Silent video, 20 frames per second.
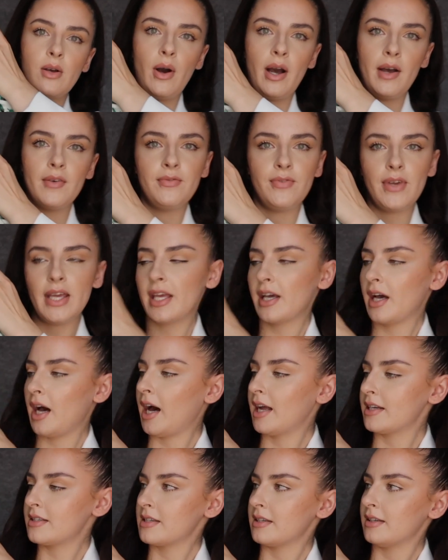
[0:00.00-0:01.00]
got a
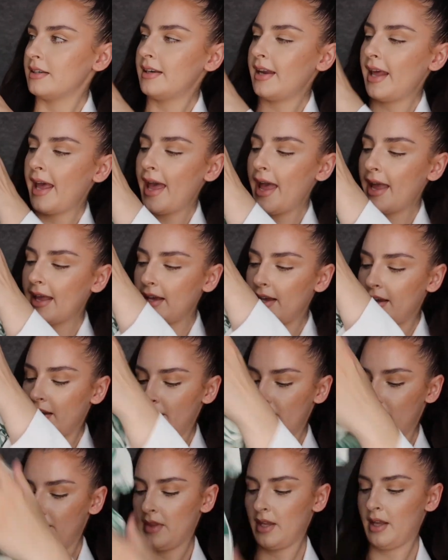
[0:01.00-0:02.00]
V-cut neck
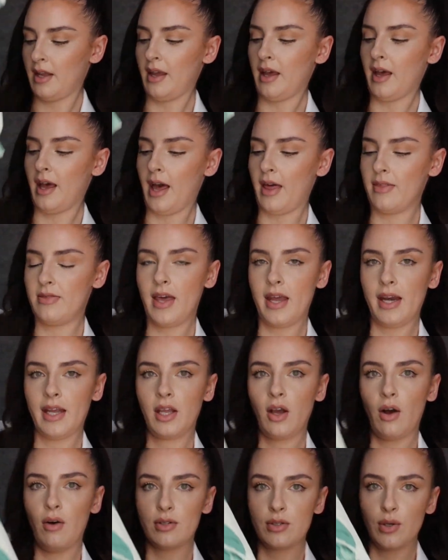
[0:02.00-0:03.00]
and then it
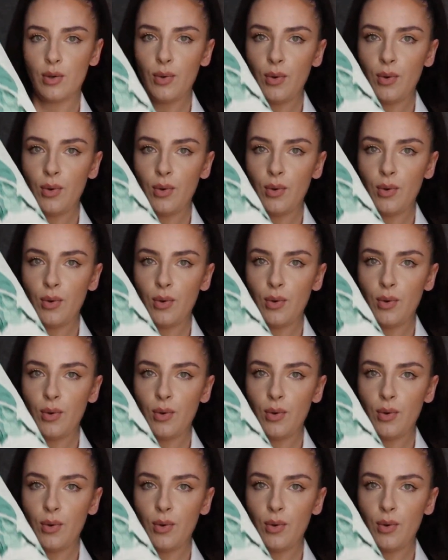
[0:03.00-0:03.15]
goes